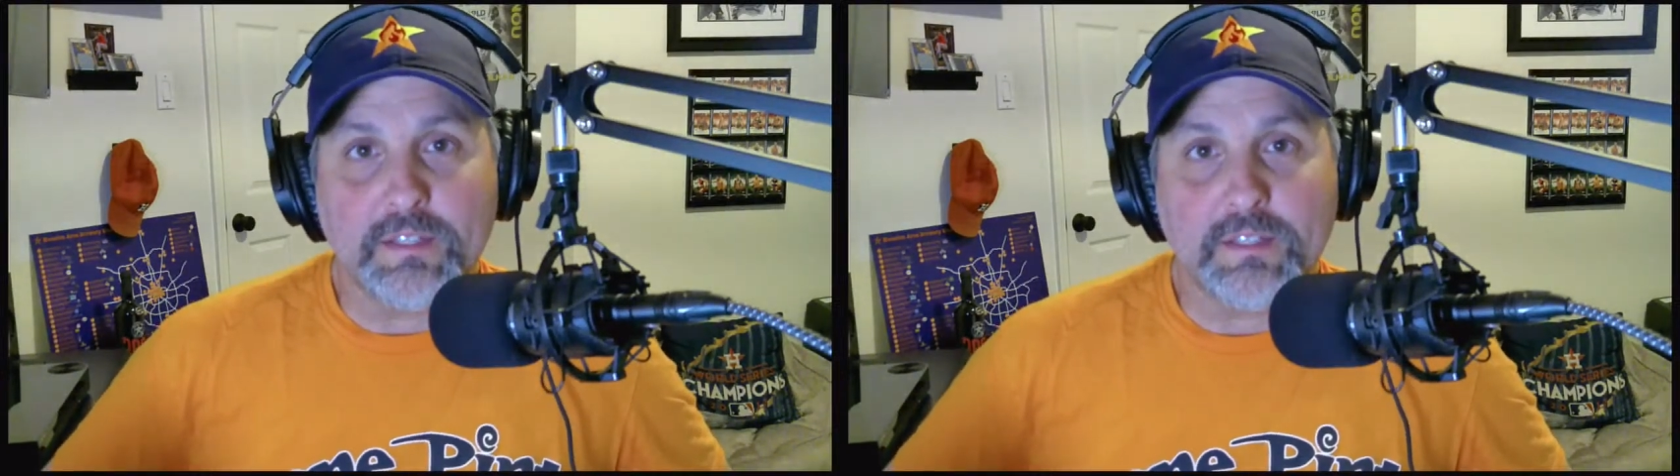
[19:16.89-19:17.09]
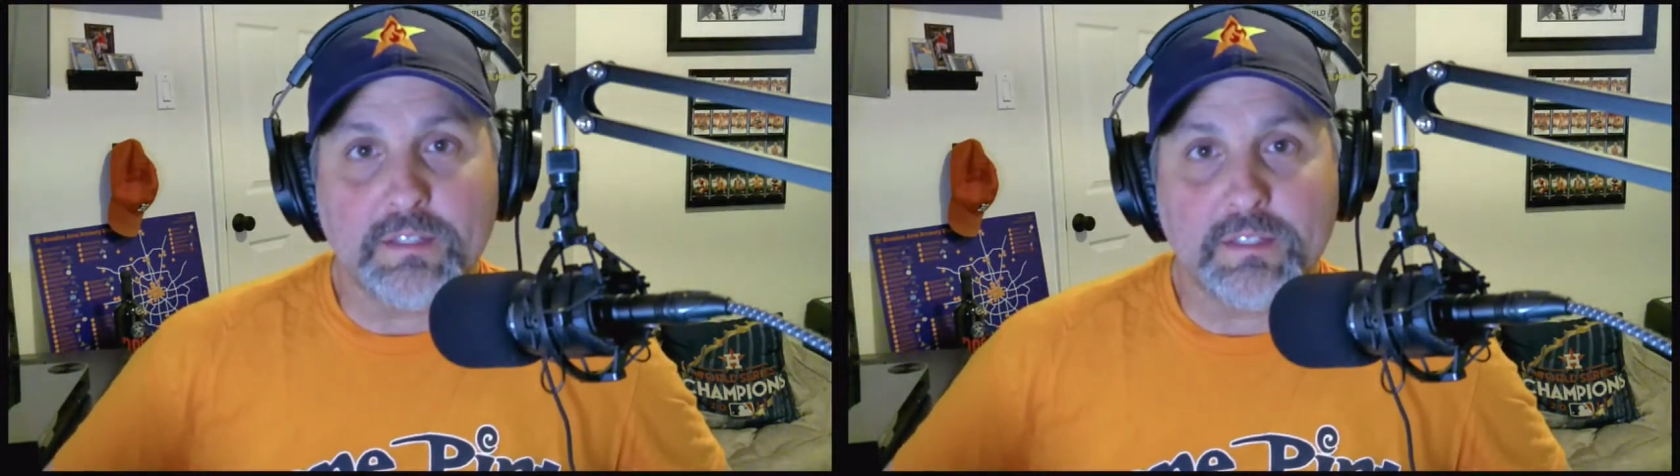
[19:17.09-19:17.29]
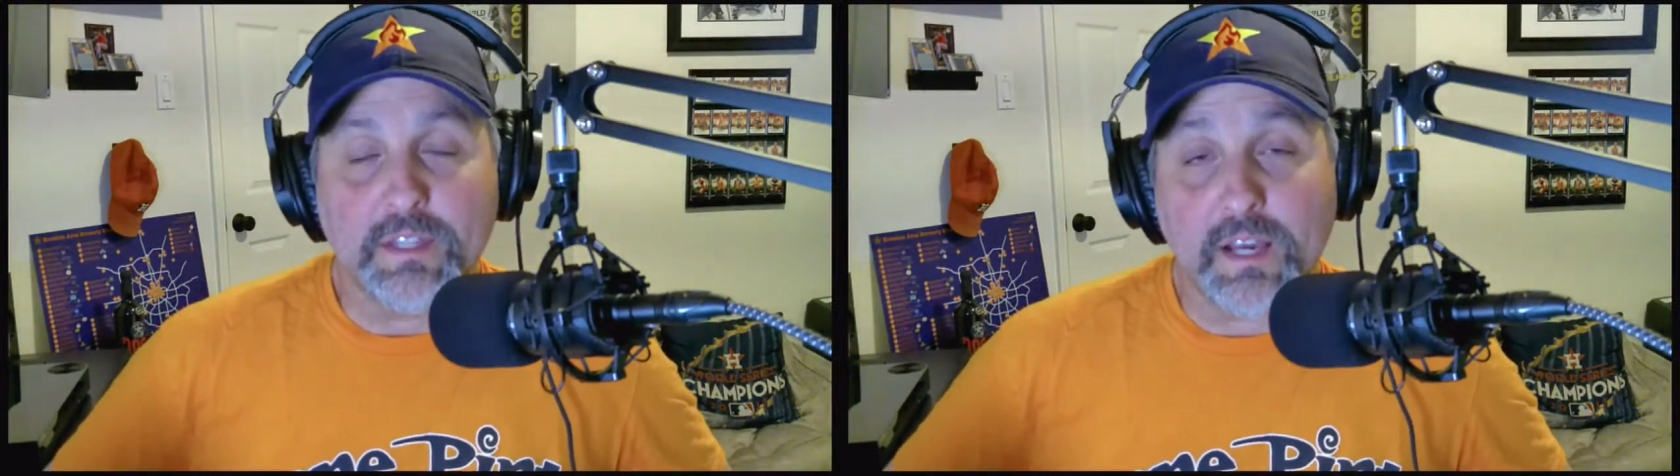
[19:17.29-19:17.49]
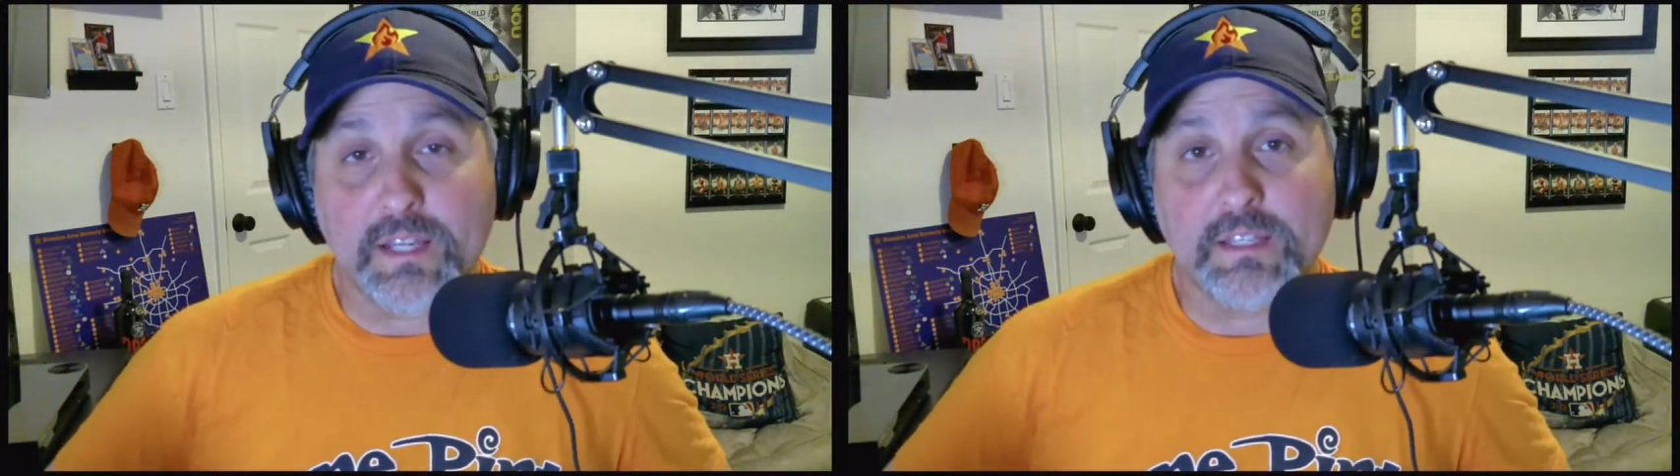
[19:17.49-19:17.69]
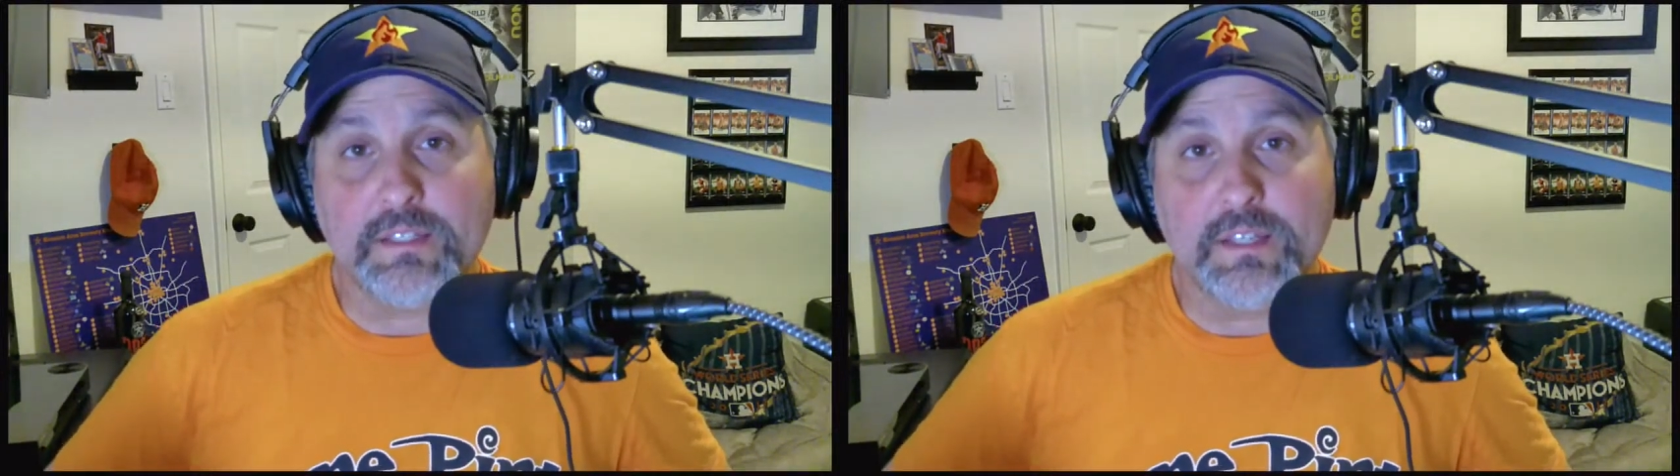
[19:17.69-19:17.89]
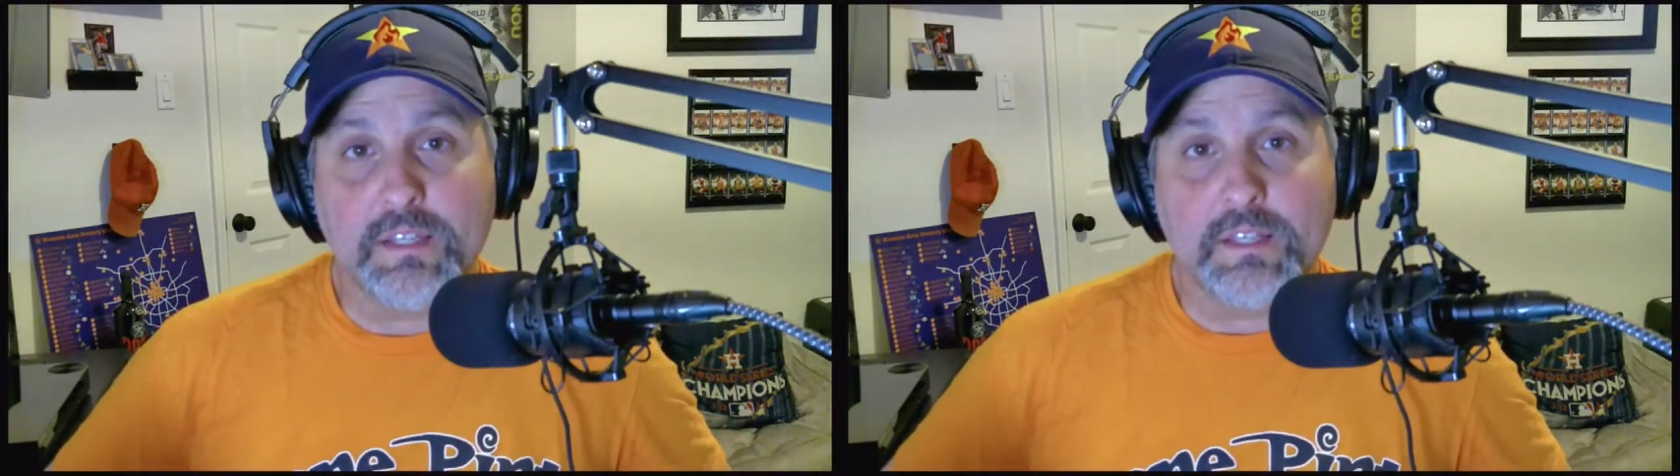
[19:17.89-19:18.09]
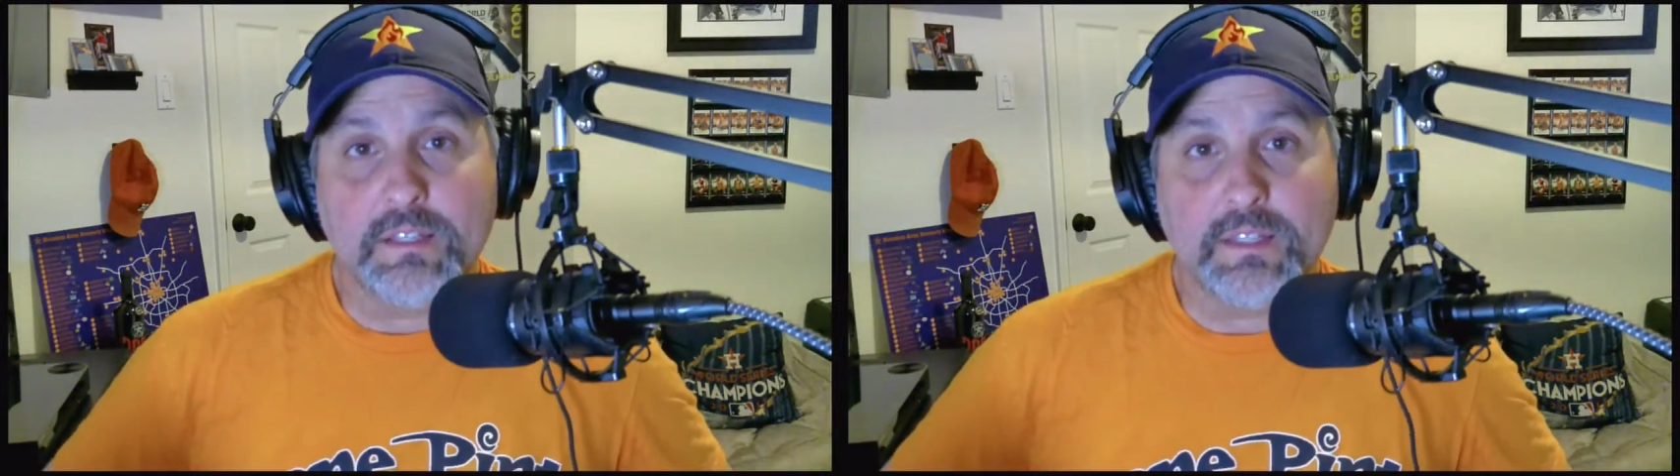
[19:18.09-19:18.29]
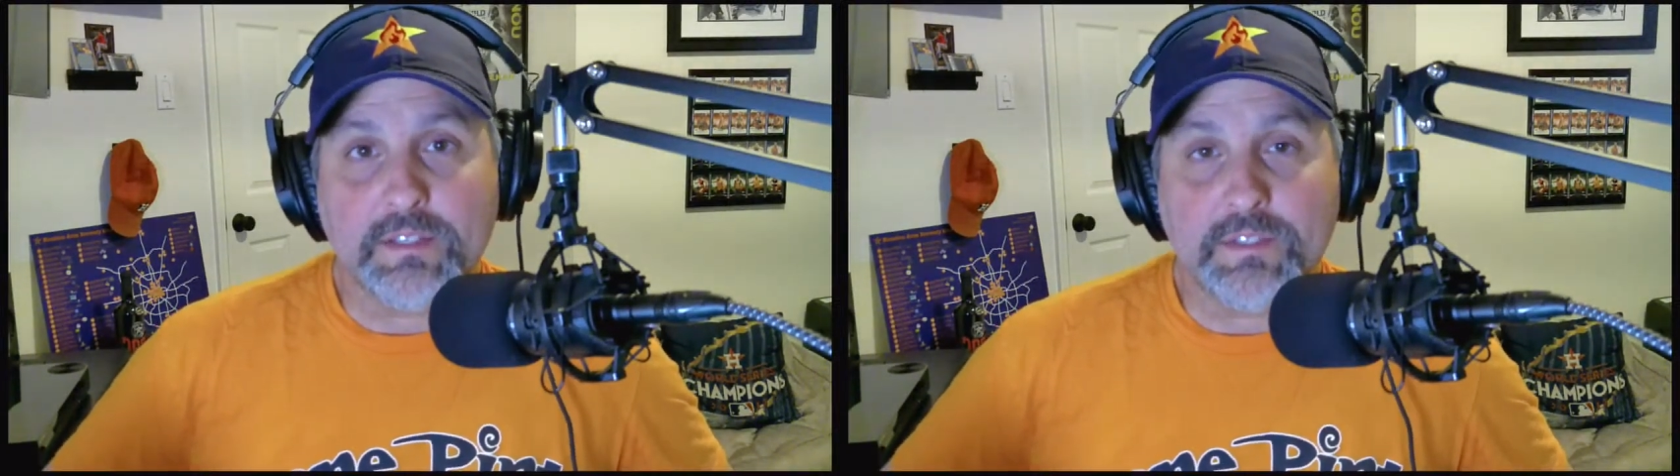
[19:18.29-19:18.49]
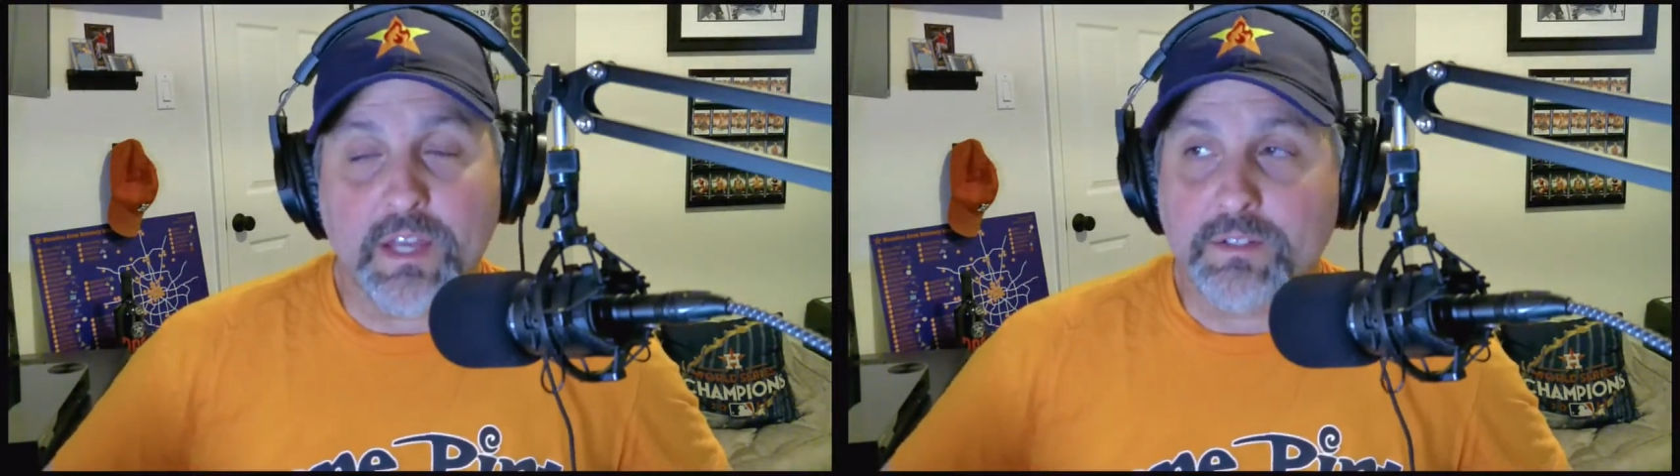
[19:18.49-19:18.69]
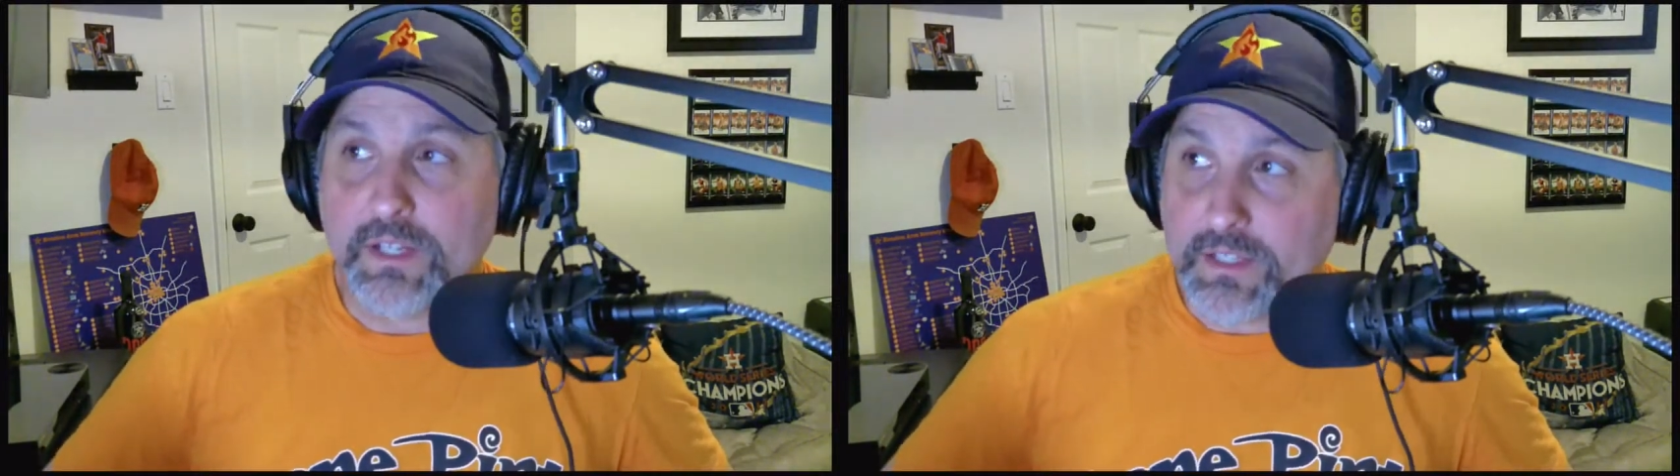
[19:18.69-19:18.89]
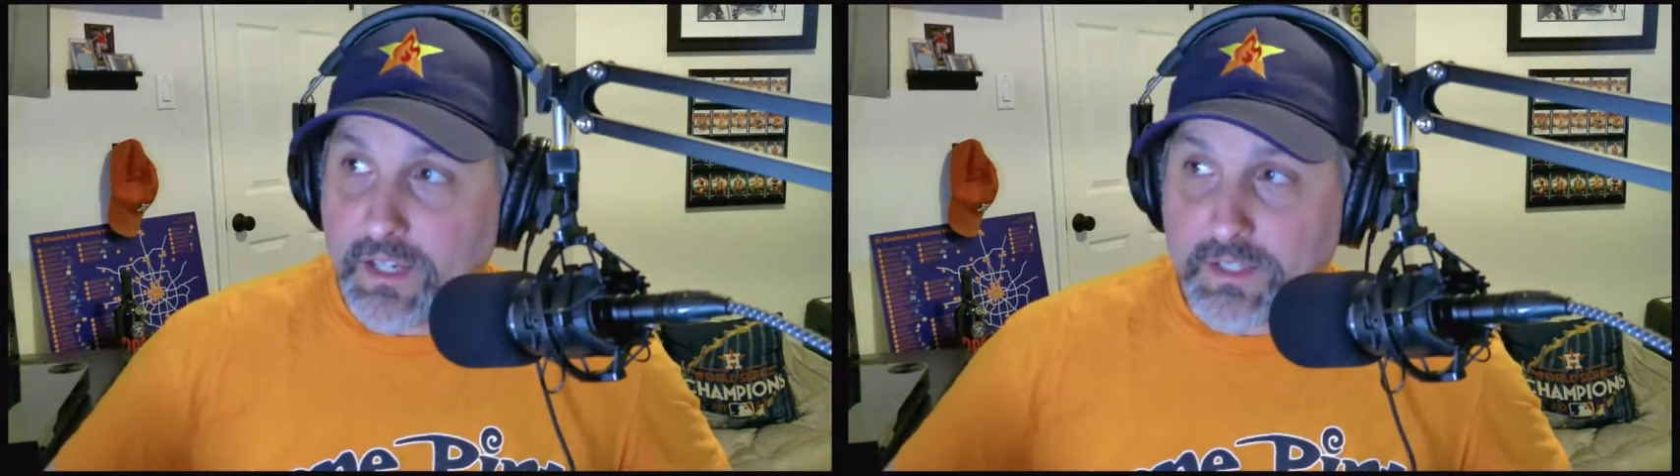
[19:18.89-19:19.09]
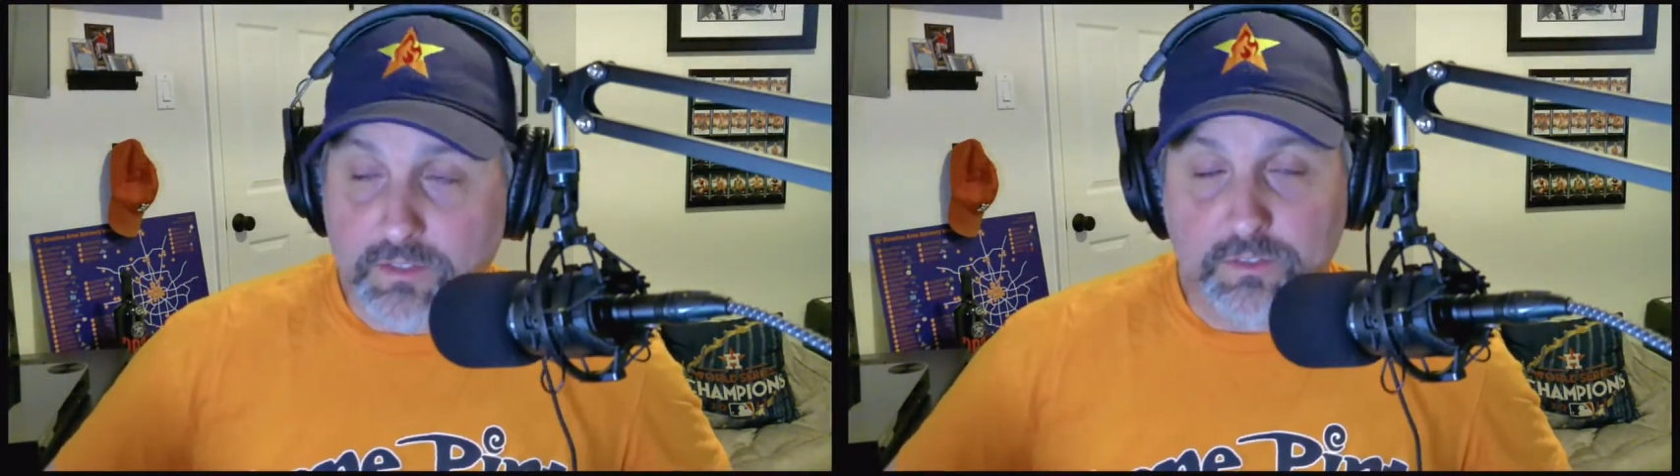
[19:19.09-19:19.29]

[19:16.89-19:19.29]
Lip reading: night, that Saturday night,